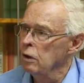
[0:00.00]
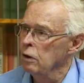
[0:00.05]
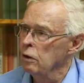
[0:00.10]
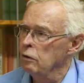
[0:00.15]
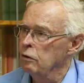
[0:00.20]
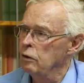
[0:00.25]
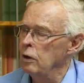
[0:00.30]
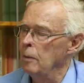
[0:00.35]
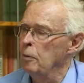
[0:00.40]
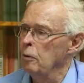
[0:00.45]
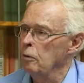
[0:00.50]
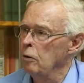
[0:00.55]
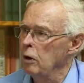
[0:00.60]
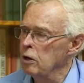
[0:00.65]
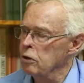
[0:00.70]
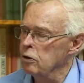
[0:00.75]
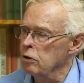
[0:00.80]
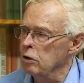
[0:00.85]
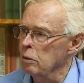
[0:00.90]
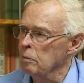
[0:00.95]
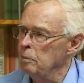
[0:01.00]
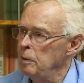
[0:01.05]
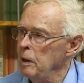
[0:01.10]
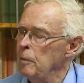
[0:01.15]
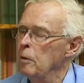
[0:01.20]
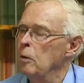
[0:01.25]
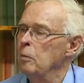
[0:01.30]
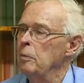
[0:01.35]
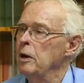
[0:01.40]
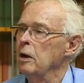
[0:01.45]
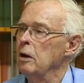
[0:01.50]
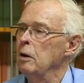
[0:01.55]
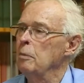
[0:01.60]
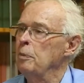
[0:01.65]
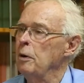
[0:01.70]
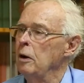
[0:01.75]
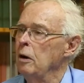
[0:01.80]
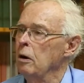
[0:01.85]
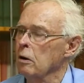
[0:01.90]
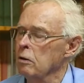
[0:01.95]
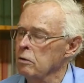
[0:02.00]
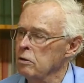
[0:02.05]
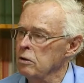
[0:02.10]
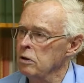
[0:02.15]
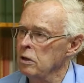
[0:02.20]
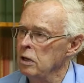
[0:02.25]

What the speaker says: Separation, people being apart.